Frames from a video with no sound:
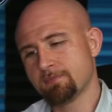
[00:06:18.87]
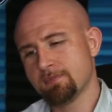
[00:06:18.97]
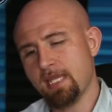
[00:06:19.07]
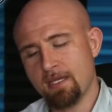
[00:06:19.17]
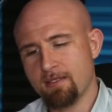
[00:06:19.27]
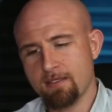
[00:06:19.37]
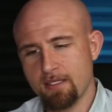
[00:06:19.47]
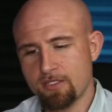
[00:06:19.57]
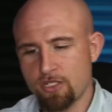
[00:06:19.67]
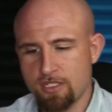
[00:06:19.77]
yeah,
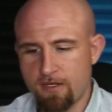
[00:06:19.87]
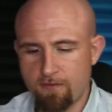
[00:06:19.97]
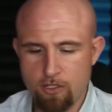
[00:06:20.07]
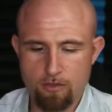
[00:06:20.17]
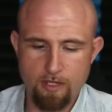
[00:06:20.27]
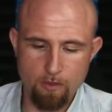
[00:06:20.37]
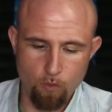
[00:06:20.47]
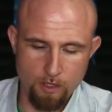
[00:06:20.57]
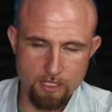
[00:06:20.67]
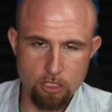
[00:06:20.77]
it's just inefficient, right?
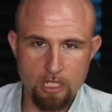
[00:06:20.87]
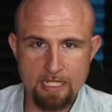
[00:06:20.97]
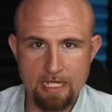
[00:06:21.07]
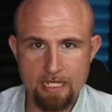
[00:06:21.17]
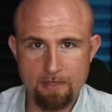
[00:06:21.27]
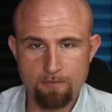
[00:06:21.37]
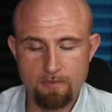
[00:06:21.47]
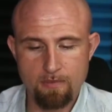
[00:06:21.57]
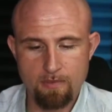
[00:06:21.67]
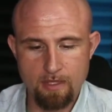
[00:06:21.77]
One digital identity
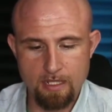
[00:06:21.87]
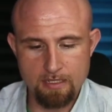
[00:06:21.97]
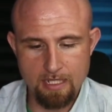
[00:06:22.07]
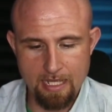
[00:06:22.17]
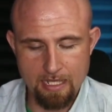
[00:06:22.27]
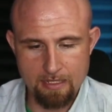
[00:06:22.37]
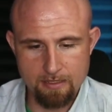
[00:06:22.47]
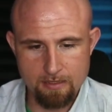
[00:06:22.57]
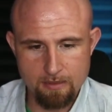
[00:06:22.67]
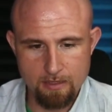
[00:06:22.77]
that is
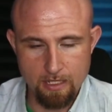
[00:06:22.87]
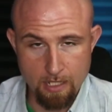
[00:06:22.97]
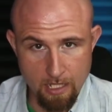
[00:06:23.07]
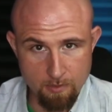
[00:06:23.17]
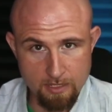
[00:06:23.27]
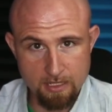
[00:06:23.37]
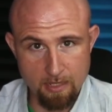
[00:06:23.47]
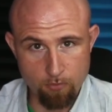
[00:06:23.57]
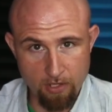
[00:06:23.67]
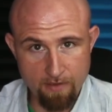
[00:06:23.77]
as anonymous
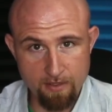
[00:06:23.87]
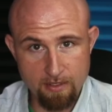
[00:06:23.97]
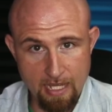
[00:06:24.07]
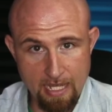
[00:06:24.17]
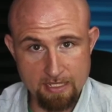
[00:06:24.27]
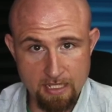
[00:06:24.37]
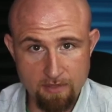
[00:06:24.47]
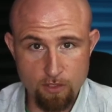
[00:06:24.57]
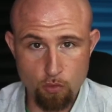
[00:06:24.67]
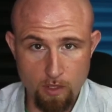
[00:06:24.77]
and private as an
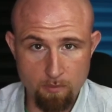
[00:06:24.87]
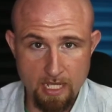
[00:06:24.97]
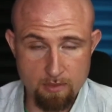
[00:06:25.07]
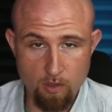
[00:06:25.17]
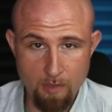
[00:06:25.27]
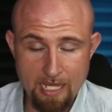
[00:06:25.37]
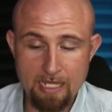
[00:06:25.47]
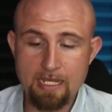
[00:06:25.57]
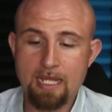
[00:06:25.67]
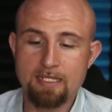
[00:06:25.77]
individual can possibly make
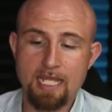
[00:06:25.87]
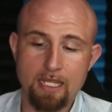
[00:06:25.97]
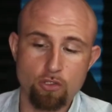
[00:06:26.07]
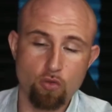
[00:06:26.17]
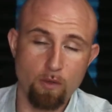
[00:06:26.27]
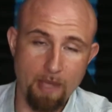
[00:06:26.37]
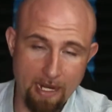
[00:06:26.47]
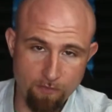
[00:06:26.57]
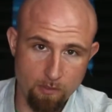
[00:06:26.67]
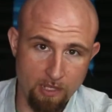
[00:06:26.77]
it. Take control back
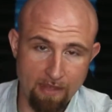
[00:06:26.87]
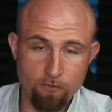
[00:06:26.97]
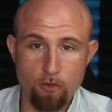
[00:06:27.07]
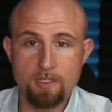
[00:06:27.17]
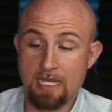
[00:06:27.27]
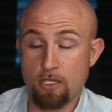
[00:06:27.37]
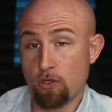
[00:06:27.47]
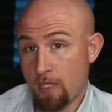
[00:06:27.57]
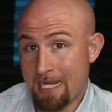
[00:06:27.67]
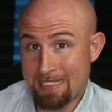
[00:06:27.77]
from the platforms. Take
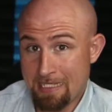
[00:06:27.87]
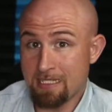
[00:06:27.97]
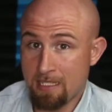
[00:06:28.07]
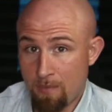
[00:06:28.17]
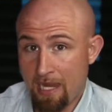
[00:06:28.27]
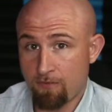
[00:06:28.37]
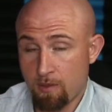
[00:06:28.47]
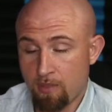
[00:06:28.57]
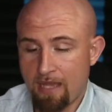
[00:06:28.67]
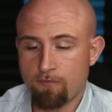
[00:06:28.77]
your identity back from the
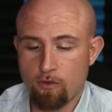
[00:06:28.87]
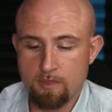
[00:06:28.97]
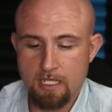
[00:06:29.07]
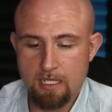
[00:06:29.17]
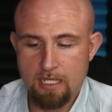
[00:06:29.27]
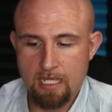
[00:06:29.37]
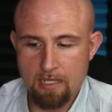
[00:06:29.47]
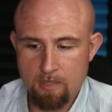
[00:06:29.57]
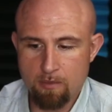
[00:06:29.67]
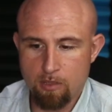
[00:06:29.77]
platforms and
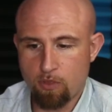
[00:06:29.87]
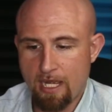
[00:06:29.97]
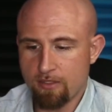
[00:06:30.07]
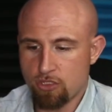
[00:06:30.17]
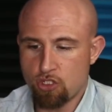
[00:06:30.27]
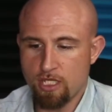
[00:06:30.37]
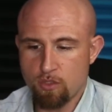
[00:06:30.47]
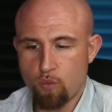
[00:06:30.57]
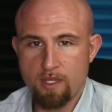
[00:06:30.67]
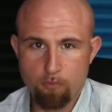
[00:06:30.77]
be able to browse just
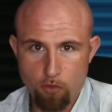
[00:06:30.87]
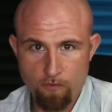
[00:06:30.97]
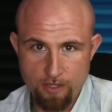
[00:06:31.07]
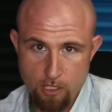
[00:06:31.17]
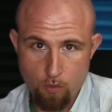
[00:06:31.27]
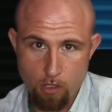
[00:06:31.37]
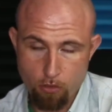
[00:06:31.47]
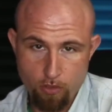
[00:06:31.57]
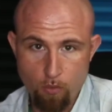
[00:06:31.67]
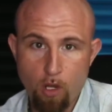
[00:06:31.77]
with proving that you are who
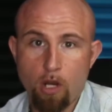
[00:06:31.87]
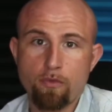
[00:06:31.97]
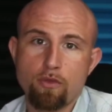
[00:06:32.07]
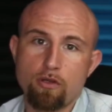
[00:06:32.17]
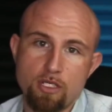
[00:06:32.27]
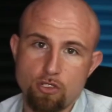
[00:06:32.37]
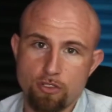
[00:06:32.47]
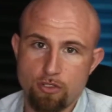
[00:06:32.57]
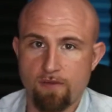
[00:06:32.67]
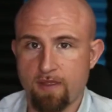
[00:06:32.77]
you are through your digital
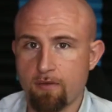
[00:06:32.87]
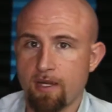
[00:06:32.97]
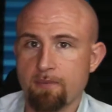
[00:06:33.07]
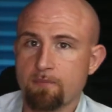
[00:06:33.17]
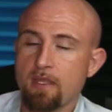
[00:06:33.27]
certificate, right?